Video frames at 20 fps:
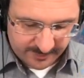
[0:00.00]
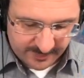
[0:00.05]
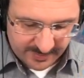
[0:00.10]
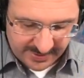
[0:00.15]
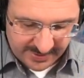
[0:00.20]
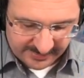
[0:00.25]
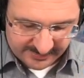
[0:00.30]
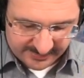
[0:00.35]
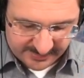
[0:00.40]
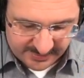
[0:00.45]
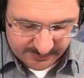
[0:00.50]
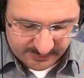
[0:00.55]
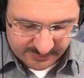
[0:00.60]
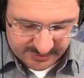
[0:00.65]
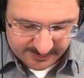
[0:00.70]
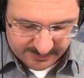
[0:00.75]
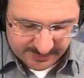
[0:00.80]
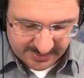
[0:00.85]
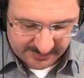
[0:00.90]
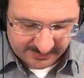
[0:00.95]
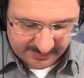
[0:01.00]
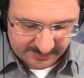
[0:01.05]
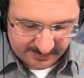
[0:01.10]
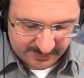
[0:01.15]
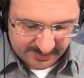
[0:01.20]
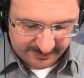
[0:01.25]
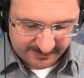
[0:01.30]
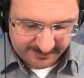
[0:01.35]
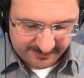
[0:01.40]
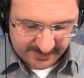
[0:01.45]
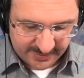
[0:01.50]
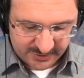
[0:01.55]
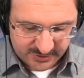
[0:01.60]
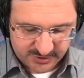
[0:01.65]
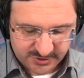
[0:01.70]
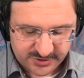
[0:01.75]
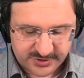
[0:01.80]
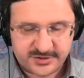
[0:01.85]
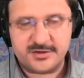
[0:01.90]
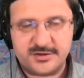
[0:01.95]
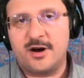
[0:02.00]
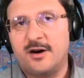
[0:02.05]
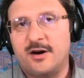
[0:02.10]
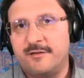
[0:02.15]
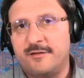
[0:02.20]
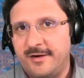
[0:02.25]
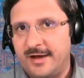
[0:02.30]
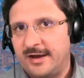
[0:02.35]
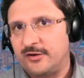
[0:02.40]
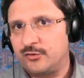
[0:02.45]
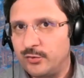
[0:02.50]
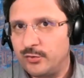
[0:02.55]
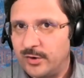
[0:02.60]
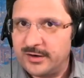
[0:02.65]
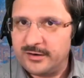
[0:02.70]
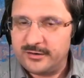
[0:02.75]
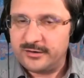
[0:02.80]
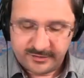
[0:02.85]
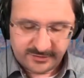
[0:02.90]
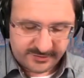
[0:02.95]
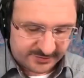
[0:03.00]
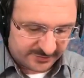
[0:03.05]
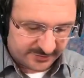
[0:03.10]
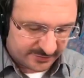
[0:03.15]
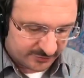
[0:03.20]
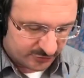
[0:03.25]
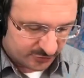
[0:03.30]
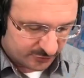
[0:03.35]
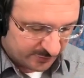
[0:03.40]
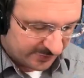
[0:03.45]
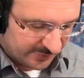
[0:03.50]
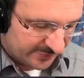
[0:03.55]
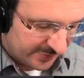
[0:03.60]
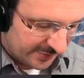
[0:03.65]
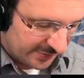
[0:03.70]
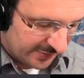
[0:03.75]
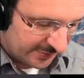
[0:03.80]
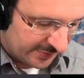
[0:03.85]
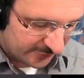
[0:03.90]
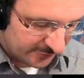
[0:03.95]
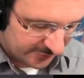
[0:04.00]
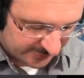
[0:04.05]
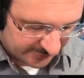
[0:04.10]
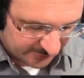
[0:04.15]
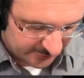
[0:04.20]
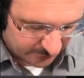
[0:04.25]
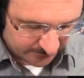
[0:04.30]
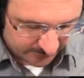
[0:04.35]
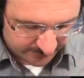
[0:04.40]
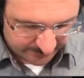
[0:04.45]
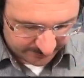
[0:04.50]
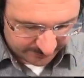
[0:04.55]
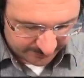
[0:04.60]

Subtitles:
x2 is bounded by functions of x1. So that's going to be the inner integral.